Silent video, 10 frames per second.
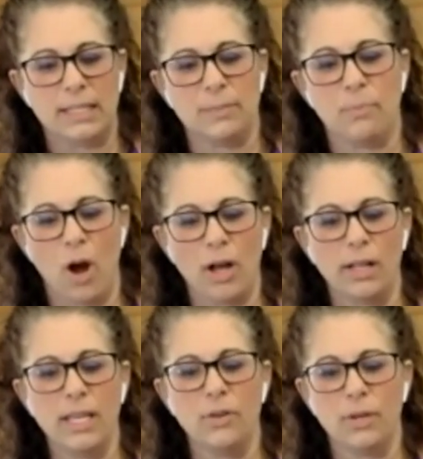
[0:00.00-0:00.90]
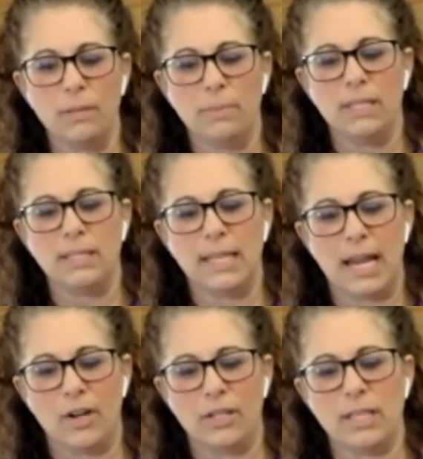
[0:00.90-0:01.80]
It's broccoli, green beans,
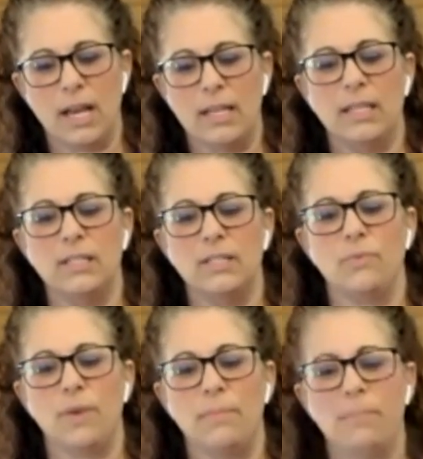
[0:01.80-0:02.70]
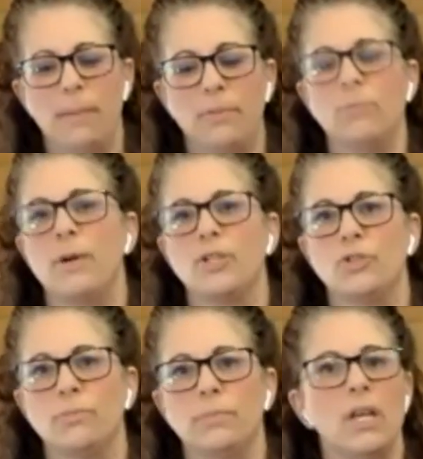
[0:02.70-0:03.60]
carrots, onions, red peppers,
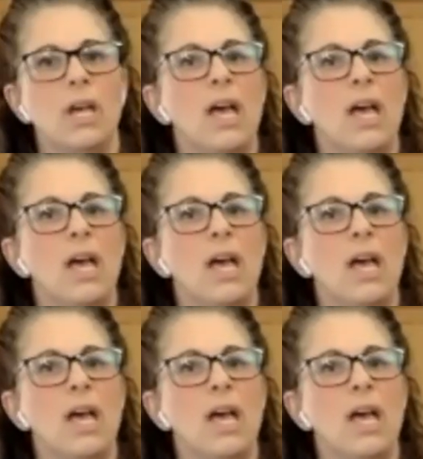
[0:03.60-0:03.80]
mushrooms.